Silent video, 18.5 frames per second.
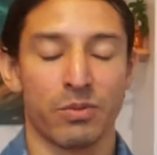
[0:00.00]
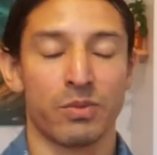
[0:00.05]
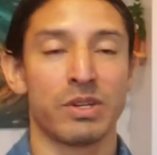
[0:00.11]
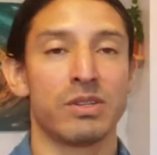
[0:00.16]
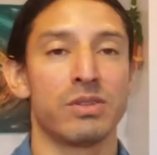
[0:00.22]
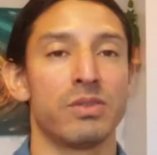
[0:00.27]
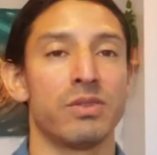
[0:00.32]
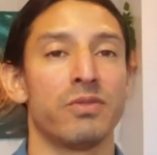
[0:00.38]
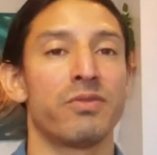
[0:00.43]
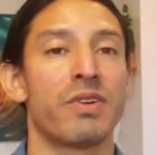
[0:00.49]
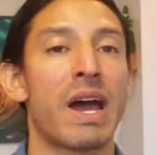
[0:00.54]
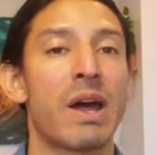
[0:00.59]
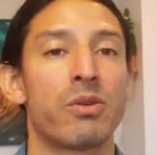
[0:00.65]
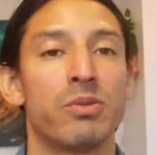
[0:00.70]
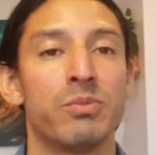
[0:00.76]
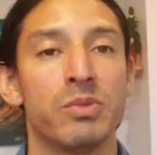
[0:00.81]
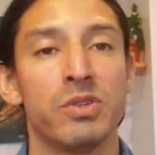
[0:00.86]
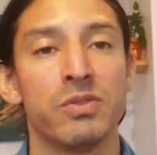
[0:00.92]
We do
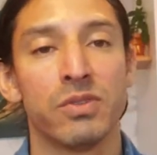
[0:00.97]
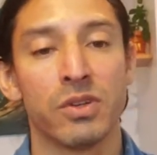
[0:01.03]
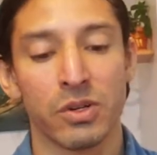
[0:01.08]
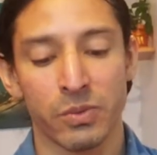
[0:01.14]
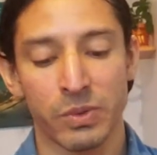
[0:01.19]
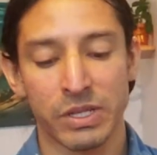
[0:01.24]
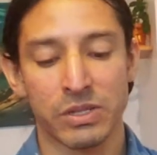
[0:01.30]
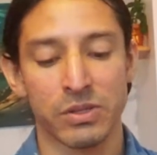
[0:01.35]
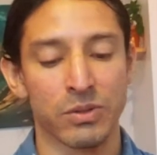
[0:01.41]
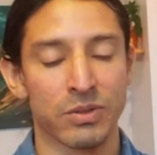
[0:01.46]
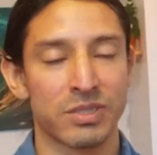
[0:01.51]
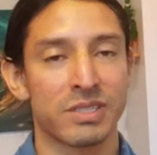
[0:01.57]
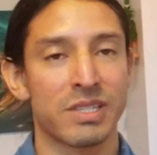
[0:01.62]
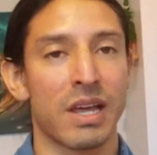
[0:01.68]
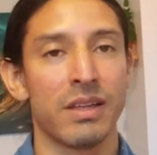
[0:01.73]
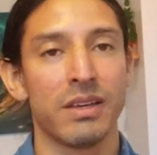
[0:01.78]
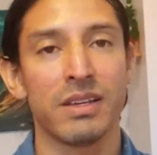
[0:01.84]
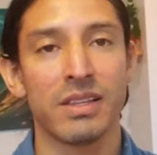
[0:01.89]
fat removal, we do
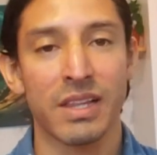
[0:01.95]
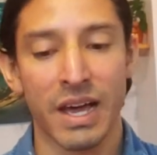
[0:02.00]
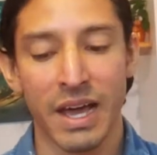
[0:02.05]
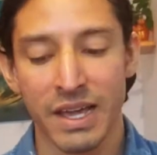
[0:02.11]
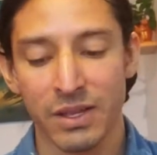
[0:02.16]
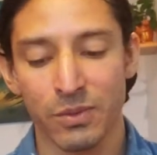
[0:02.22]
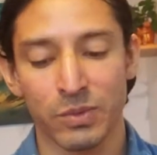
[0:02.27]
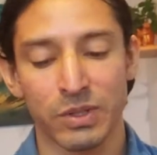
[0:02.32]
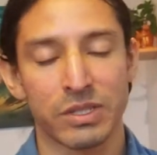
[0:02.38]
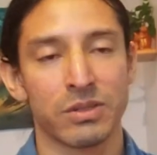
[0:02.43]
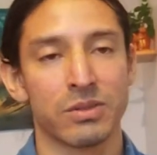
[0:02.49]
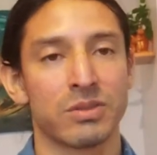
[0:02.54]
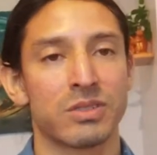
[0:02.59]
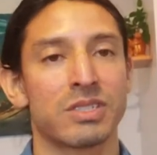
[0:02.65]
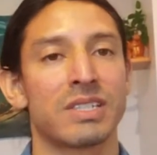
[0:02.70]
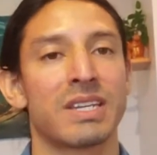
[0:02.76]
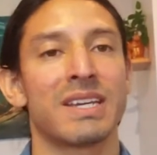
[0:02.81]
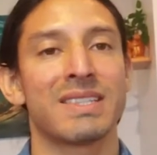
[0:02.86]
cellulite, we do
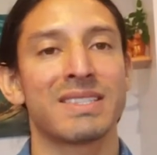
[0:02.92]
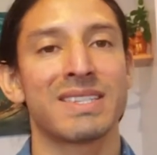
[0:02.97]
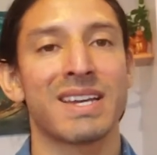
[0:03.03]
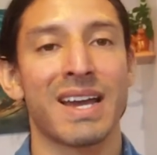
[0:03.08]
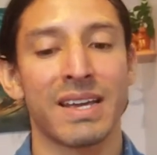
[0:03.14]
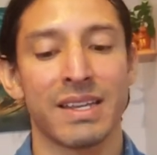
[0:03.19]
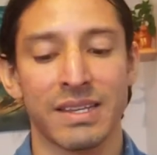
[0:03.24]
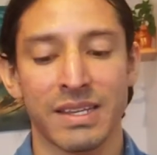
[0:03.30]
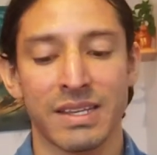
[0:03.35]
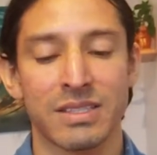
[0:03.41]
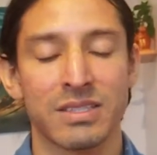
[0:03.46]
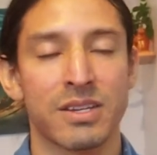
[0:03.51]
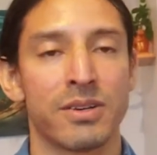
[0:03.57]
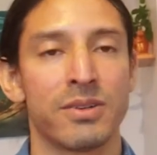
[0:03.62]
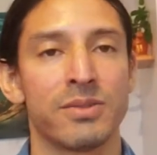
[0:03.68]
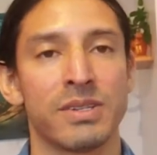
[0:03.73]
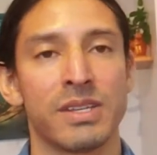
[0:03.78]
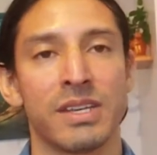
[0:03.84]
skin tightening,
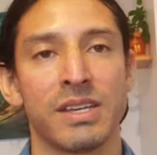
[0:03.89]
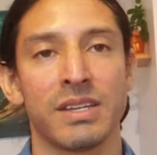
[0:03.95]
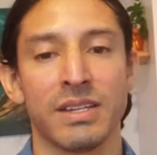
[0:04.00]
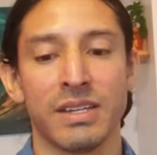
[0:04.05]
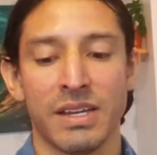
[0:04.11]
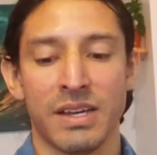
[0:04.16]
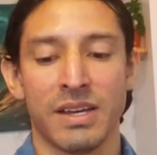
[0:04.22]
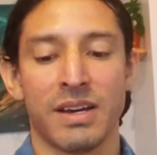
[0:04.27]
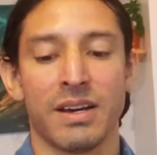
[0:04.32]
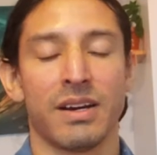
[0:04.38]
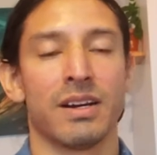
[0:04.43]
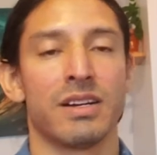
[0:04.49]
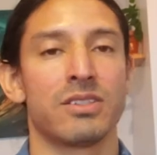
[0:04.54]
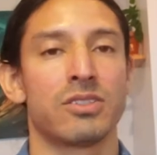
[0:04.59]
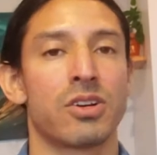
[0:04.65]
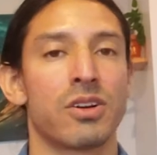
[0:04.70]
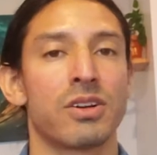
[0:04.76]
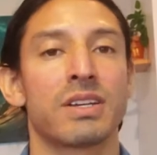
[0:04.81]
toning, uh,
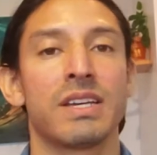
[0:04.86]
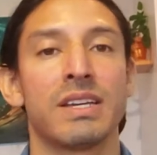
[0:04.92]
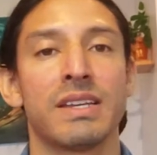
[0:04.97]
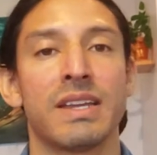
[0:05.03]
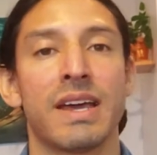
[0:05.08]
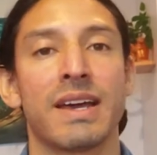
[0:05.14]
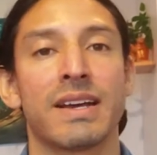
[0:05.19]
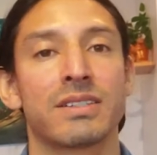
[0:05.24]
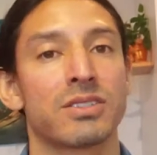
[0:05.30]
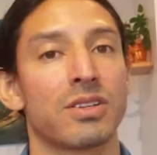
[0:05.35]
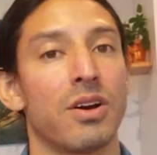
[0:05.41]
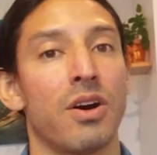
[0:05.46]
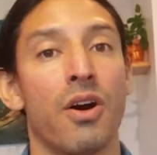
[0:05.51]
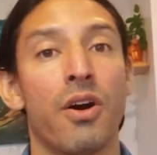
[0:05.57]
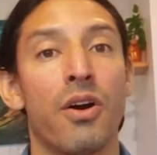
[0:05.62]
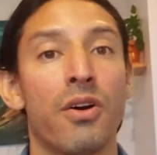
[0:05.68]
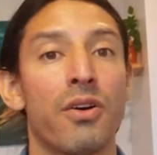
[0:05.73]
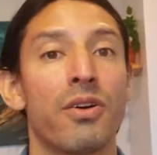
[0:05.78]
turkey necks,
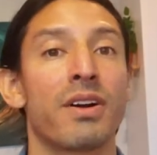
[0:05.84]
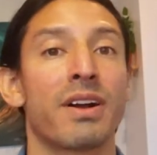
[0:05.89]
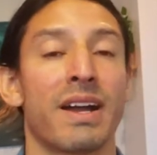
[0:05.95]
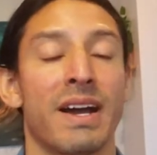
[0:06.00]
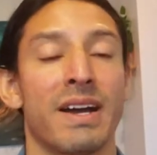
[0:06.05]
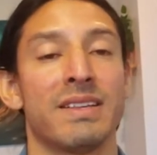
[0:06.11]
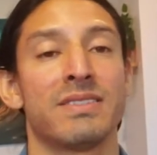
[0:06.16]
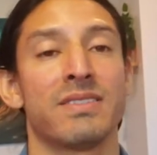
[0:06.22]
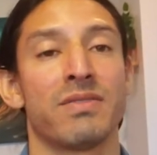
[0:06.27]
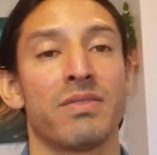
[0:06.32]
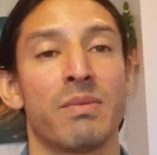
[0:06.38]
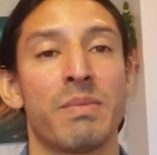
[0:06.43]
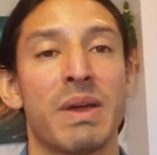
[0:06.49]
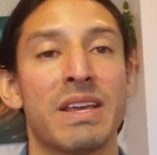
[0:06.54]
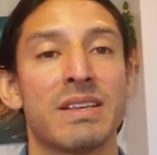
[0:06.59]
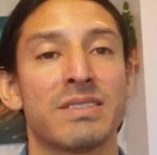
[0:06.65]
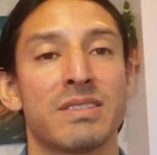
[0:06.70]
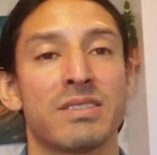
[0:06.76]
all kinds of
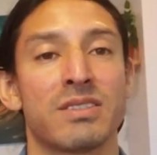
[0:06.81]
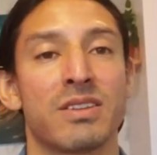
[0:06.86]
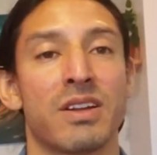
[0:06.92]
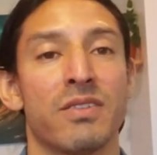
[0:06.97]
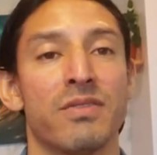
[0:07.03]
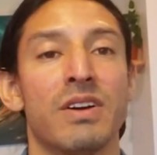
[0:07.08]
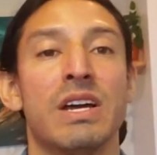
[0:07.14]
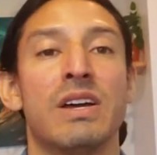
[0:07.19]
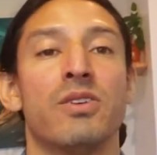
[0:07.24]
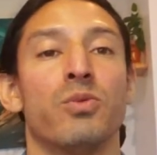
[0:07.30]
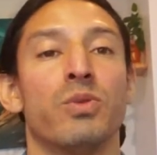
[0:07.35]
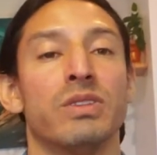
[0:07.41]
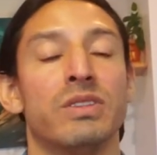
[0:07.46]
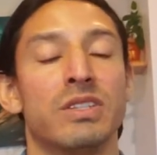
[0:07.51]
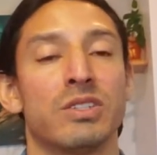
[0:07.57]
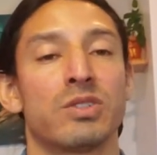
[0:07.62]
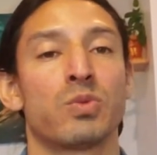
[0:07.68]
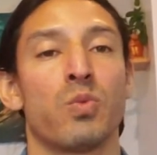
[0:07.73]
amazing stuff
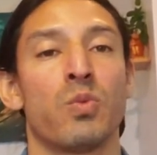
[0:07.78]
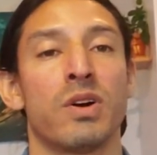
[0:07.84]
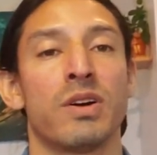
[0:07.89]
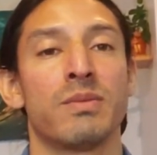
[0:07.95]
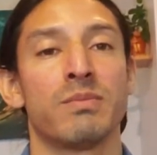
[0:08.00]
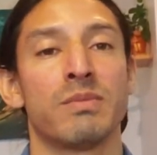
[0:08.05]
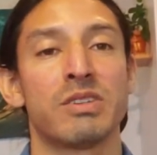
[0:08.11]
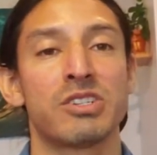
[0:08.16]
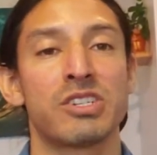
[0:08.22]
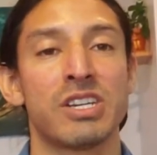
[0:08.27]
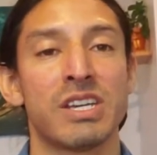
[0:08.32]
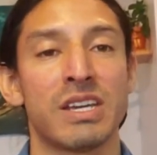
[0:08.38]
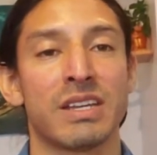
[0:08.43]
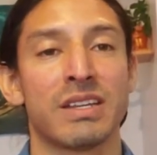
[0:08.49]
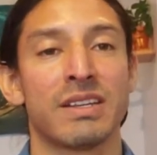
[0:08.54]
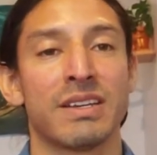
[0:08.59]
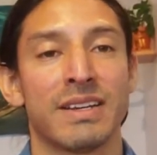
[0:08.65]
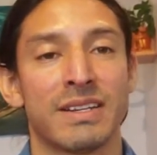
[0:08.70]
with this one
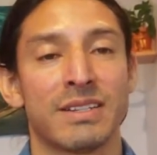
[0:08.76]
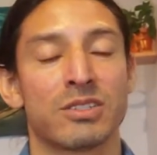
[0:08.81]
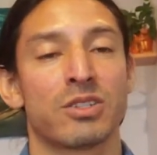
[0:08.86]
machine.